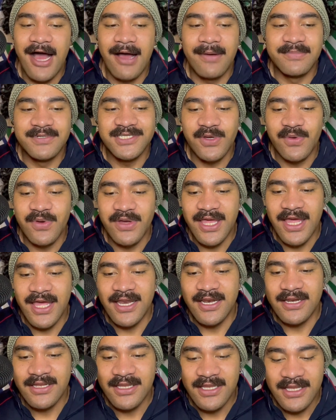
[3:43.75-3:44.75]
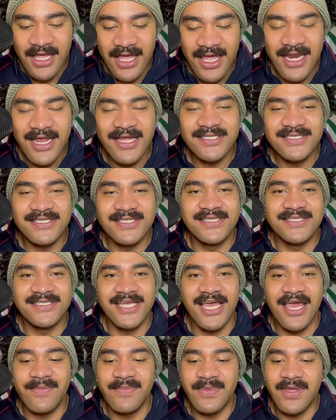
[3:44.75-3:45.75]
So again, heading into this
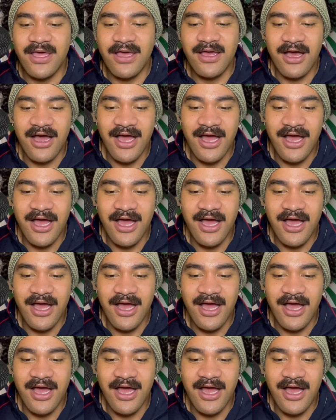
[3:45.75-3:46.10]
game here,